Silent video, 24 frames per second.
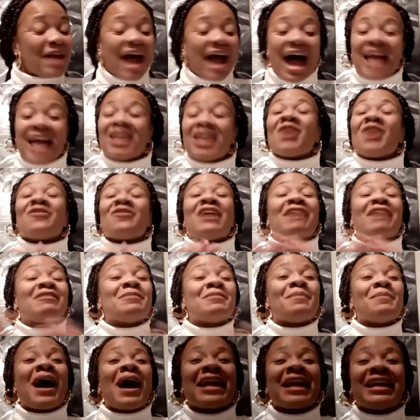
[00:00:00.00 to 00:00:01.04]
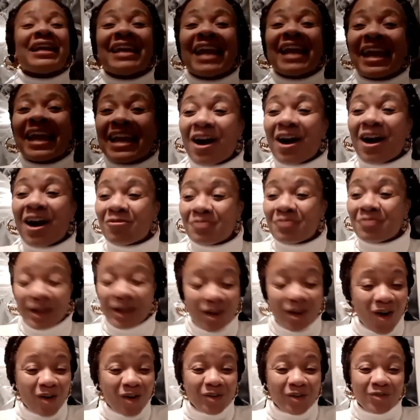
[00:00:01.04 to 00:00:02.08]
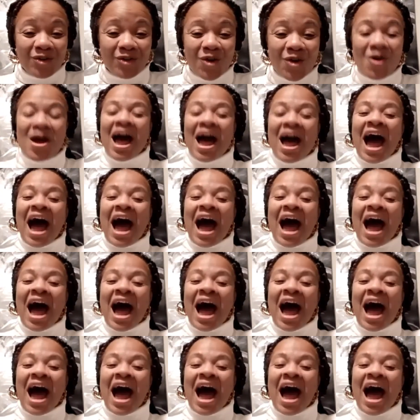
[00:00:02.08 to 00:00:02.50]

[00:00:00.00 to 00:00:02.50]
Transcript: I love everybody that helped me along the road.